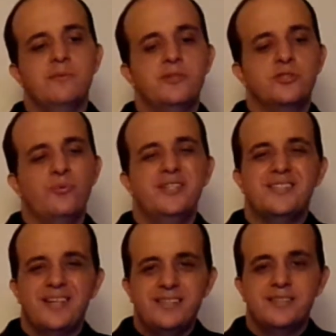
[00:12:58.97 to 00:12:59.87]
and so we
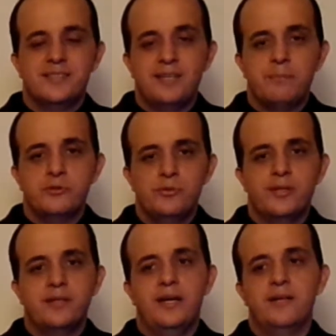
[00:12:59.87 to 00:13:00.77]
decided to stop
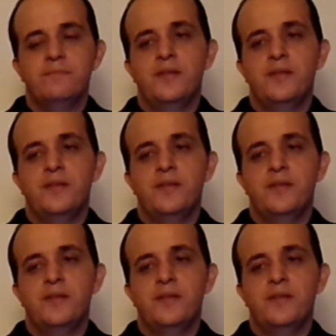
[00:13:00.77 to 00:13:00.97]
doing that,